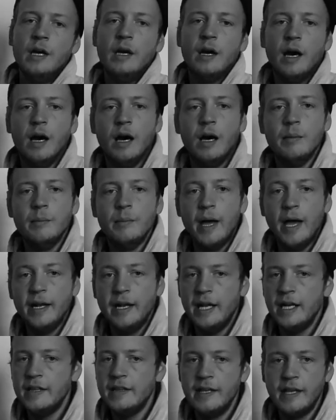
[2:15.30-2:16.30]
and
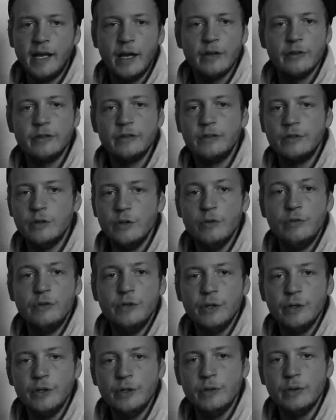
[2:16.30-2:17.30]
anything else you
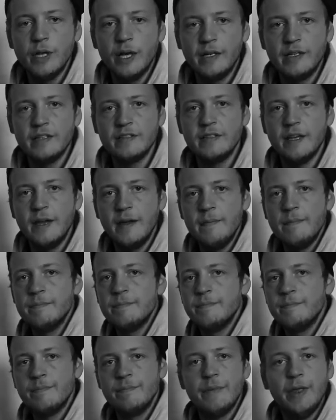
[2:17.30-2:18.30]
feel you'd like to say.
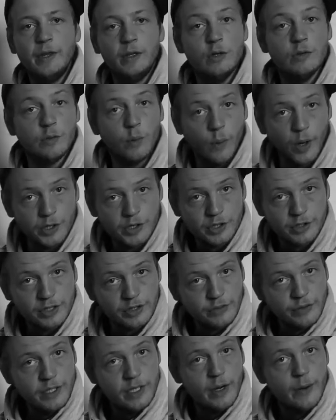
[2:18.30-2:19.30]
Thank you for watching this
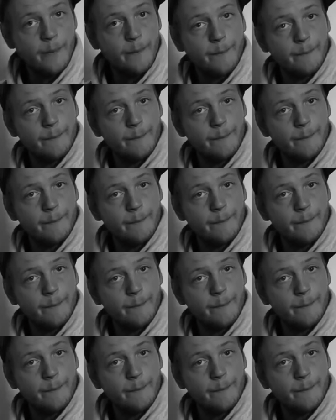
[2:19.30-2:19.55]
video.